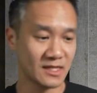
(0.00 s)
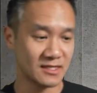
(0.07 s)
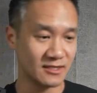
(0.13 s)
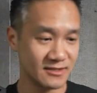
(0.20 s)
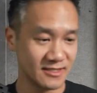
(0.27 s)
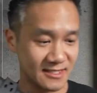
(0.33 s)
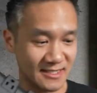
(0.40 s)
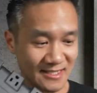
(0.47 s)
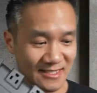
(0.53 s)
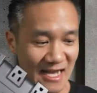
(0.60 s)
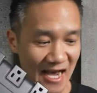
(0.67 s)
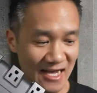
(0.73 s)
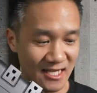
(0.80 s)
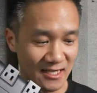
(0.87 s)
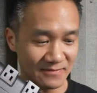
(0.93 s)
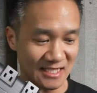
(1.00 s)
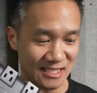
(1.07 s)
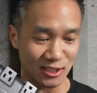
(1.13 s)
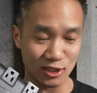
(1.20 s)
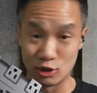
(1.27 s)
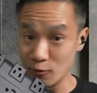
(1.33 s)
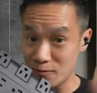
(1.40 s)
So this is the item, the
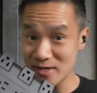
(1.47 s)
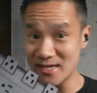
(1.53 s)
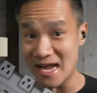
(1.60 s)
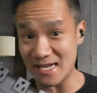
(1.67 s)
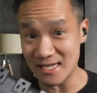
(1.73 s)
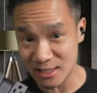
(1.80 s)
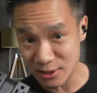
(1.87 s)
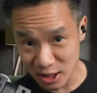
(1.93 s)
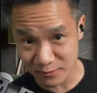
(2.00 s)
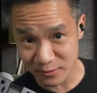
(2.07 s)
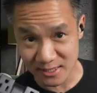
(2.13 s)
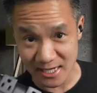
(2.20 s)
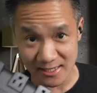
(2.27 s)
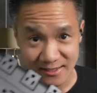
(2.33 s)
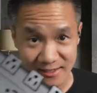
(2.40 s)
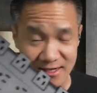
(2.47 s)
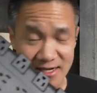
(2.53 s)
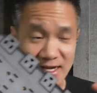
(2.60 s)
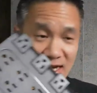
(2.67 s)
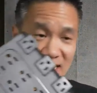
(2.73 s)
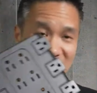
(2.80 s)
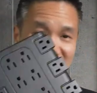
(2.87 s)
Super Dandy Surge Protector,
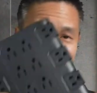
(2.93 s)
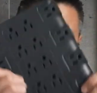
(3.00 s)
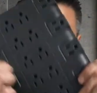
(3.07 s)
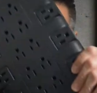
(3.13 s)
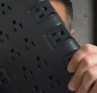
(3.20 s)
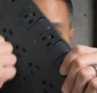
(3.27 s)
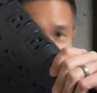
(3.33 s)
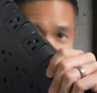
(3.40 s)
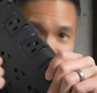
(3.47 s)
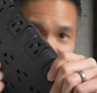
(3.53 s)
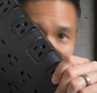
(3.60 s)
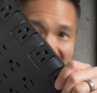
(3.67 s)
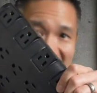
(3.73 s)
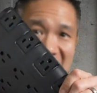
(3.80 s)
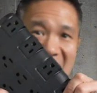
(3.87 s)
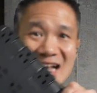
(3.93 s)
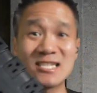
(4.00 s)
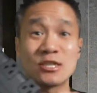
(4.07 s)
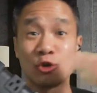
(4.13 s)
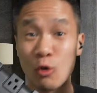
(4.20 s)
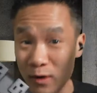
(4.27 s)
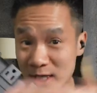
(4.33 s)
a simple unit. It
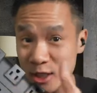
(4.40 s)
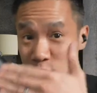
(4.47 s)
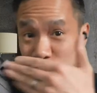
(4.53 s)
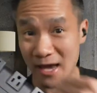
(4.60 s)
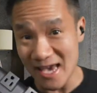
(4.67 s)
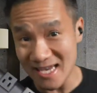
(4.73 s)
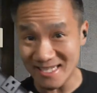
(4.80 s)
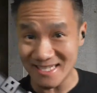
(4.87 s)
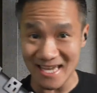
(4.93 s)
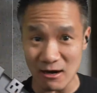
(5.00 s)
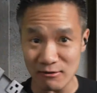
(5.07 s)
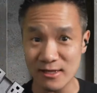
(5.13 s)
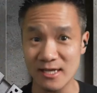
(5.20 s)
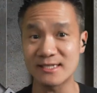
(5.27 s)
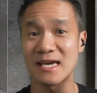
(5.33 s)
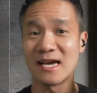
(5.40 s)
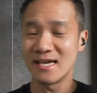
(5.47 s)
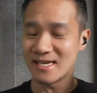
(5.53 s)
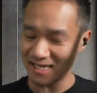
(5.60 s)
has 22 AC outlets.